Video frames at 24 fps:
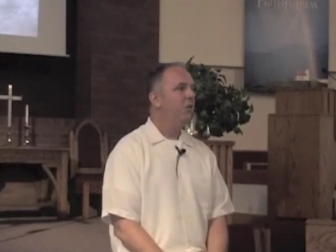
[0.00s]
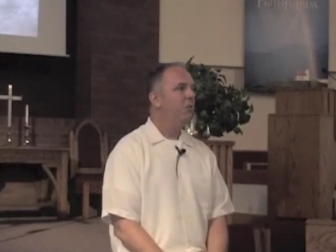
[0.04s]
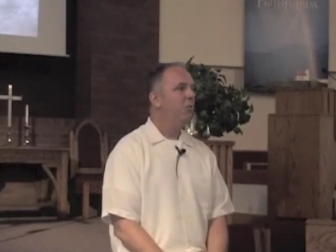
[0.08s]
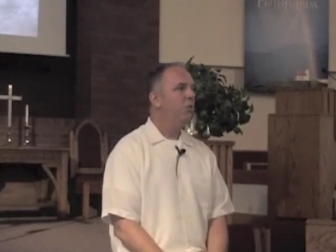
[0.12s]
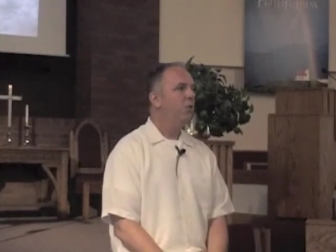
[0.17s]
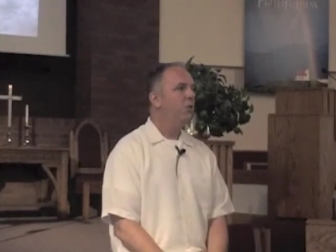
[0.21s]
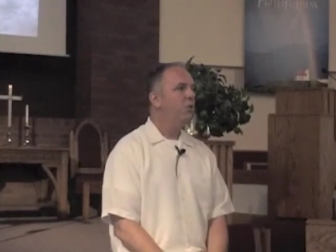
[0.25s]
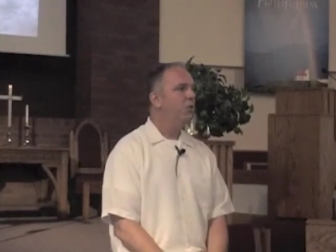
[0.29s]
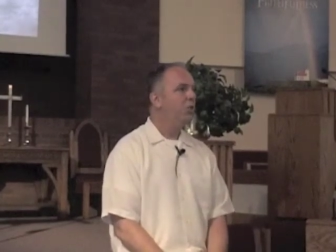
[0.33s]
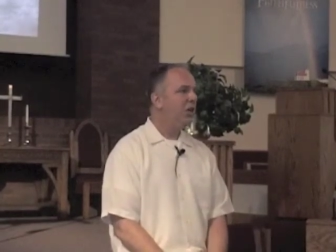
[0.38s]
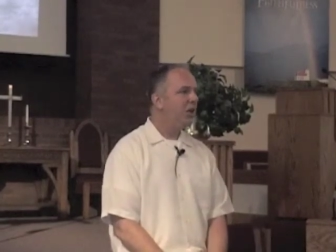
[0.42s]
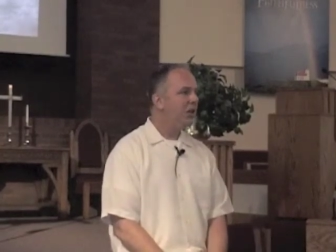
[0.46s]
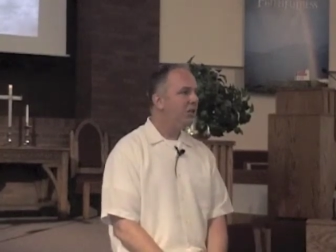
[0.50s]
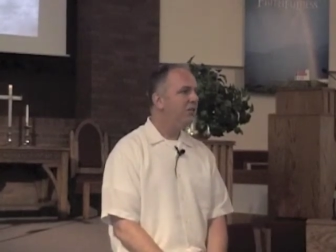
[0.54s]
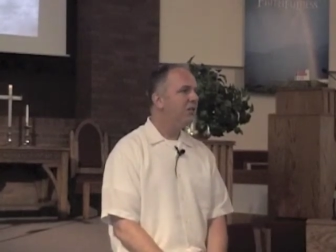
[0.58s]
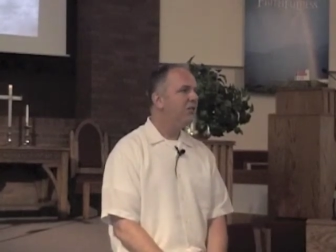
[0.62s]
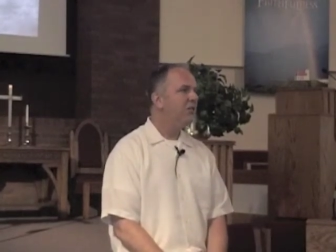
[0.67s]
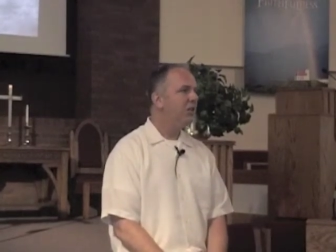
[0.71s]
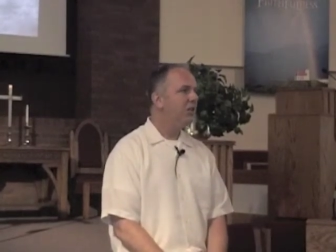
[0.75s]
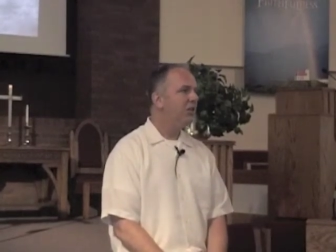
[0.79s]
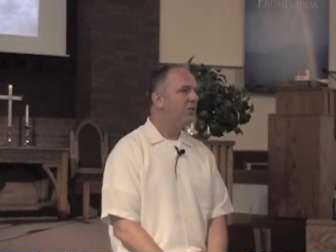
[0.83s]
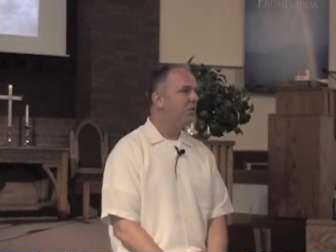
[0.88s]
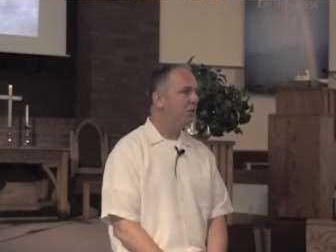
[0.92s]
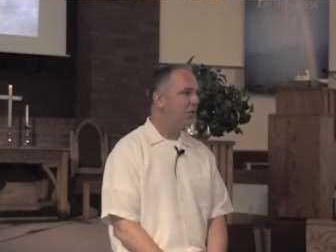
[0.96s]
when
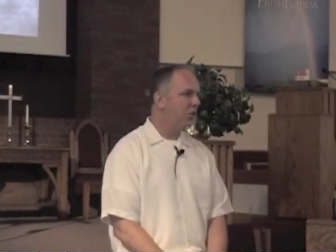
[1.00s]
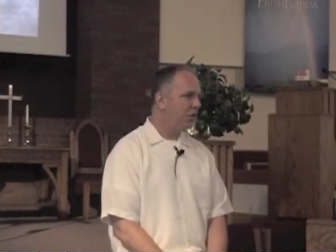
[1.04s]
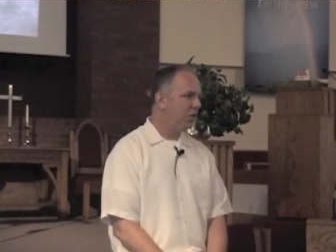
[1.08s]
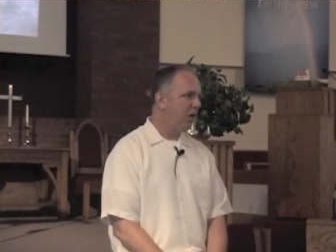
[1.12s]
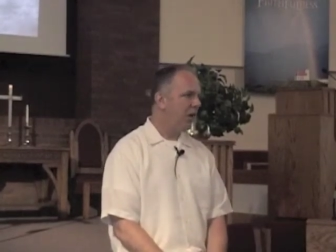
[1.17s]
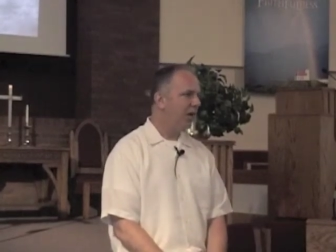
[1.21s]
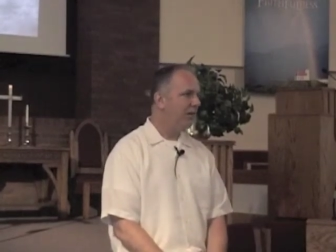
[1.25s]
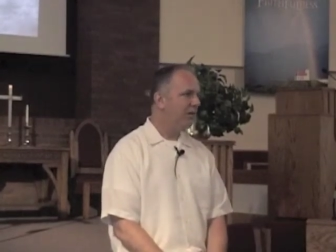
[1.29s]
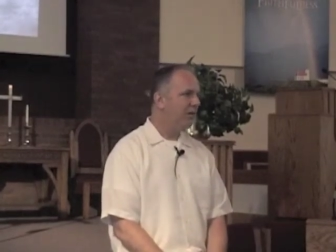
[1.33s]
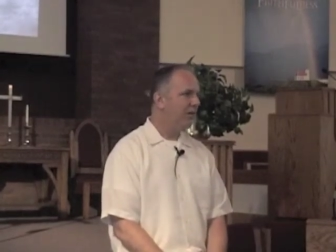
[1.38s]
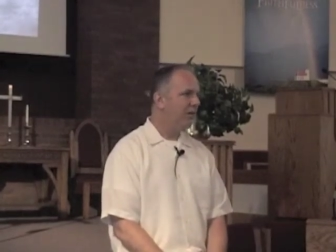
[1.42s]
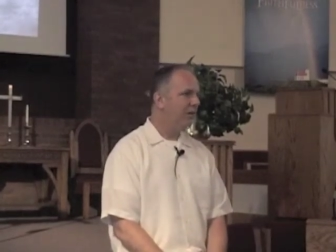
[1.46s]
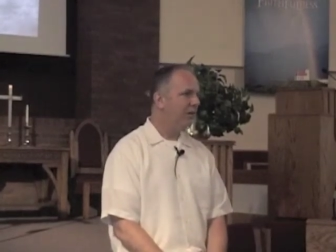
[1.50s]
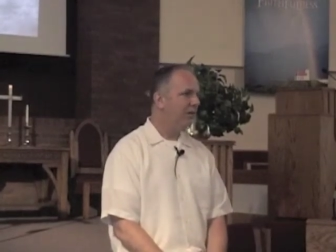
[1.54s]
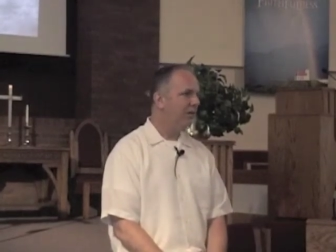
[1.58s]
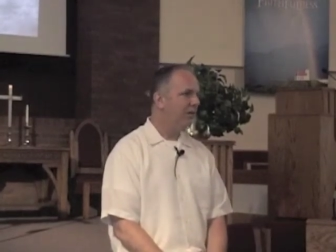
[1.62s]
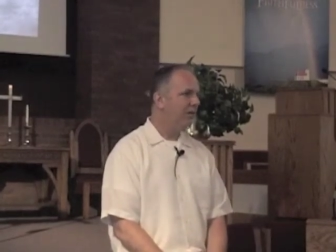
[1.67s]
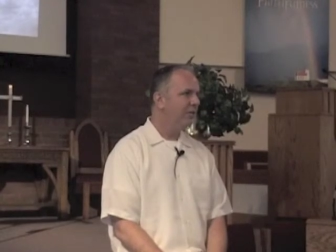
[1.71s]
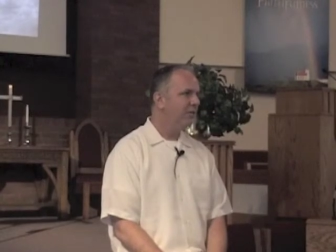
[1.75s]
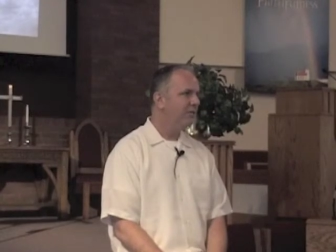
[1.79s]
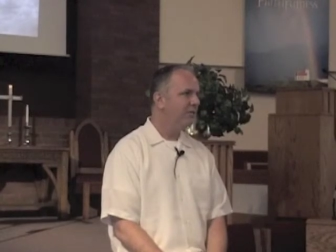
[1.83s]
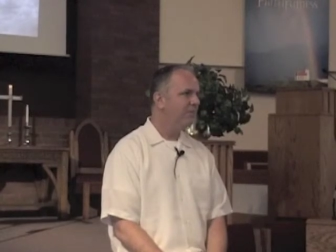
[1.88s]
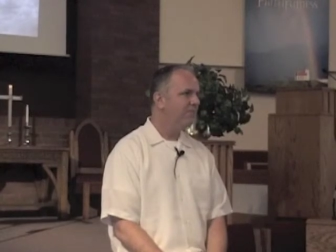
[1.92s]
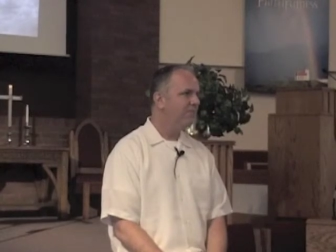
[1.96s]
Jesus is rejected,
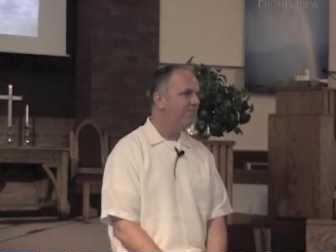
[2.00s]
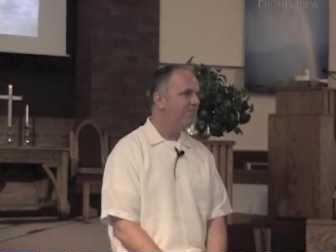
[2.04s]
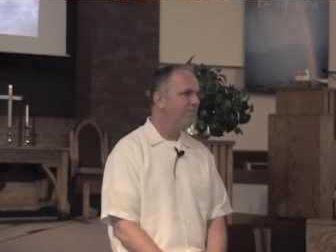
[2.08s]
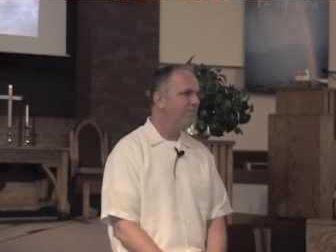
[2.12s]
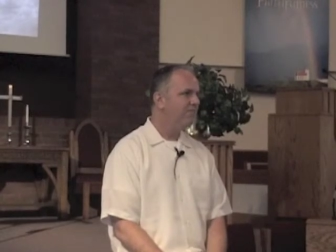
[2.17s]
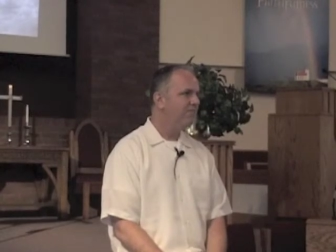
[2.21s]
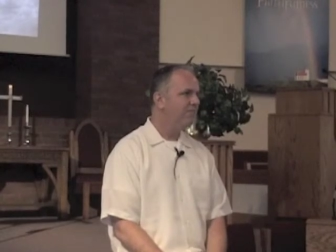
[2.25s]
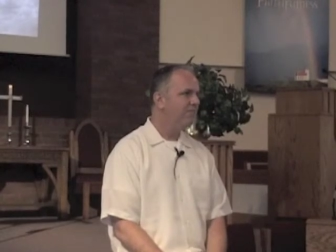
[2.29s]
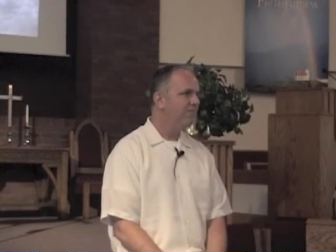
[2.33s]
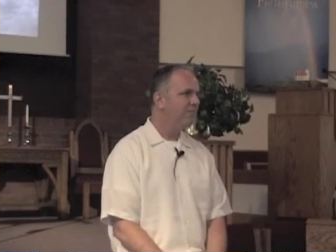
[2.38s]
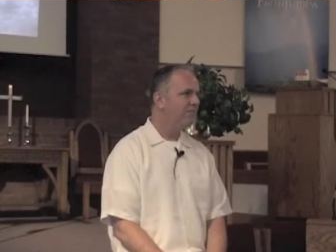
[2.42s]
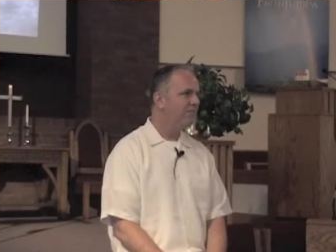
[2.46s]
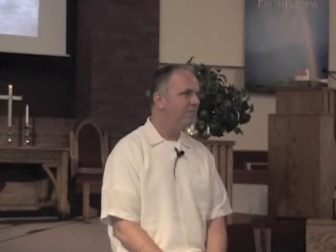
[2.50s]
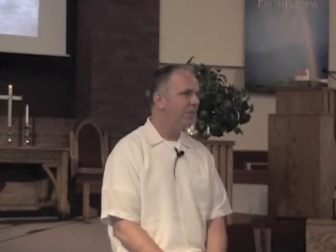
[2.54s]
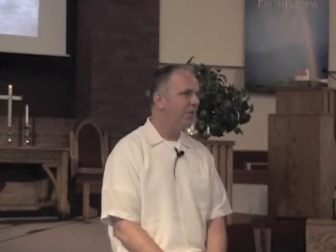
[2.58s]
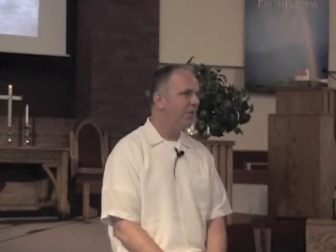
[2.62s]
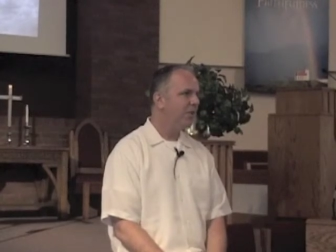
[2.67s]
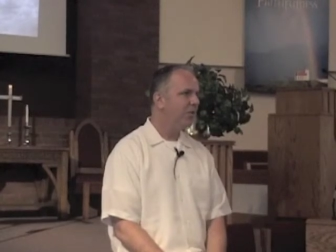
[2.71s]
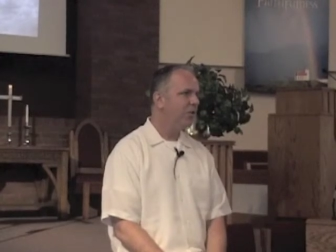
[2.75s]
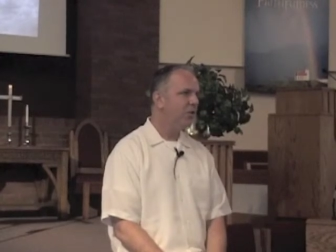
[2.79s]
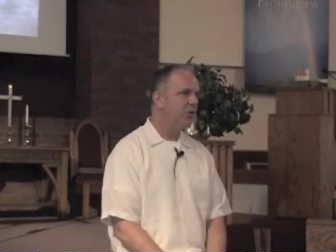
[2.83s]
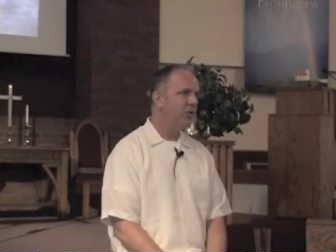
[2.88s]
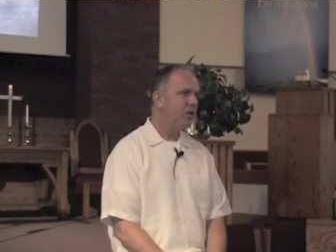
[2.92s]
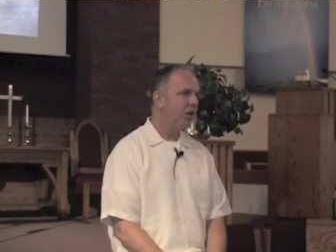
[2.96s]

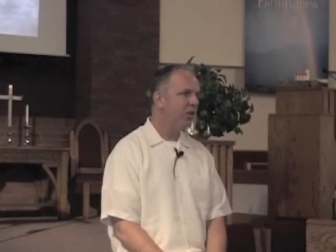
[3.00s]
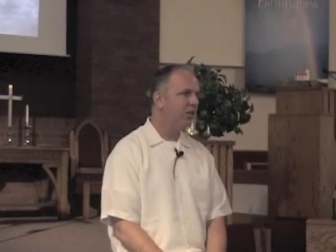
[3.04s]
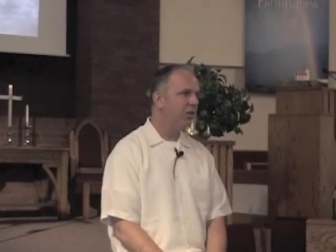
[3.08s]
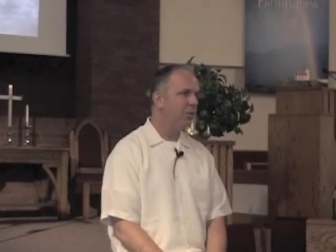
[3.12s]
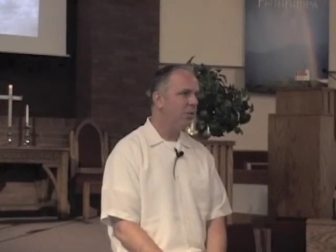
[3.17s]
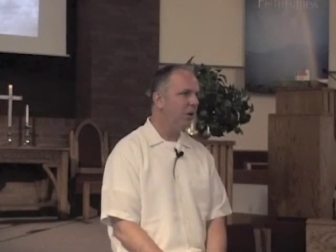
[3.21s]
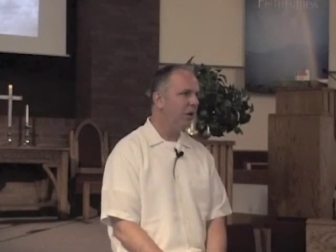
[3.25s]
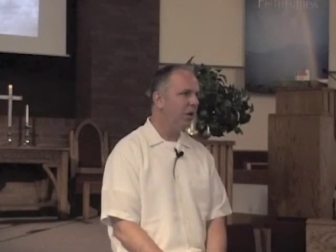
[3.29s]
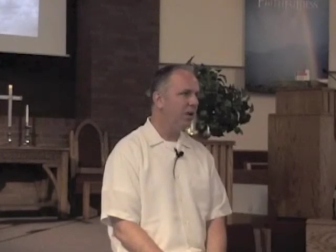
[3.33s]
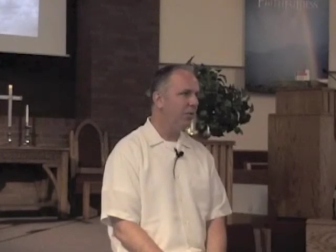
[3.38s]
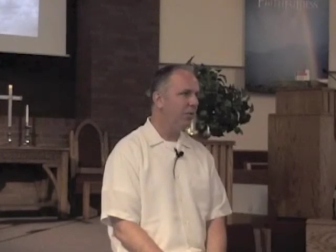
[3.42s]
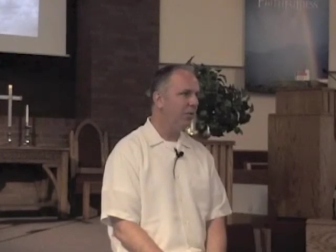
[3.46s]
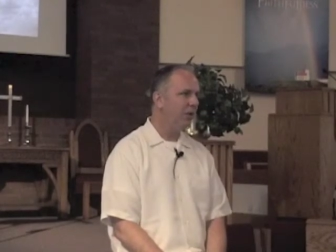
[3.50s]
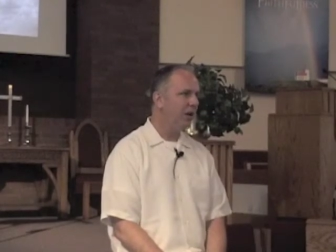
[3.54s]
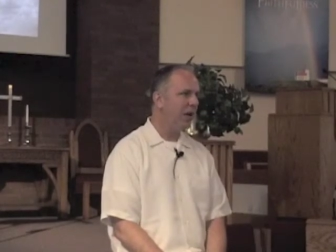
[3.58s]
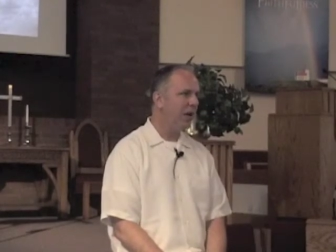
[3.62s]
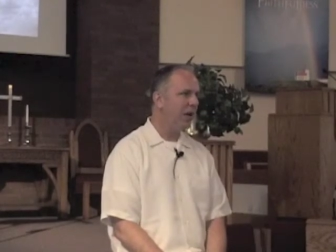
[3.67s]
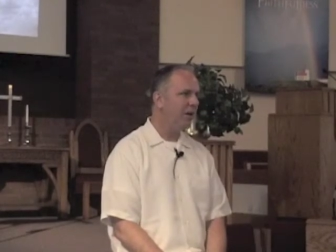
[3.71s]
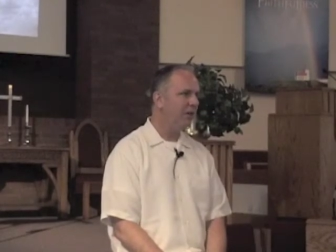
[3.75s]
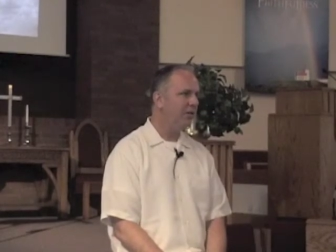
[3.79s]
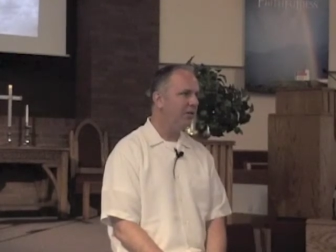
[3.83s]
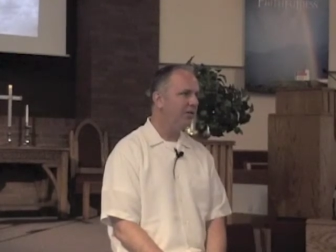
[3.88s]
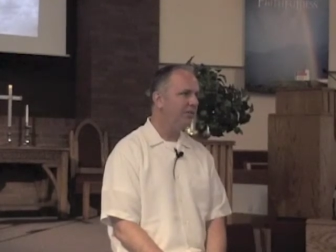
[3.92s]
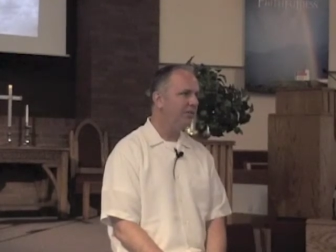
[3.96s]
it's just not the way he
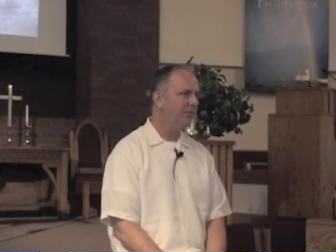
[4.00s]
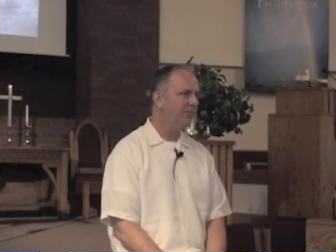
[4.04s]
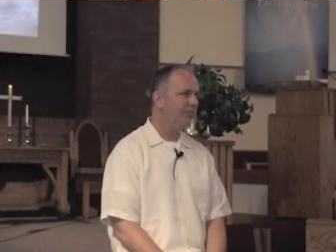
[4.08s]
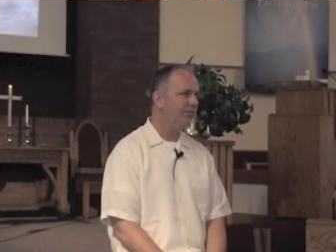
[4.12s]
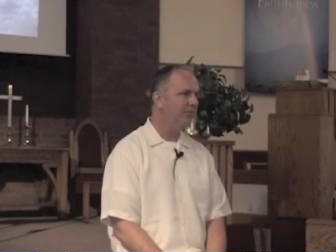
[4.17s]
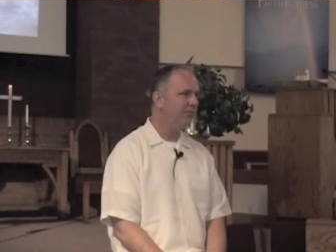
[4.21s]
reacts.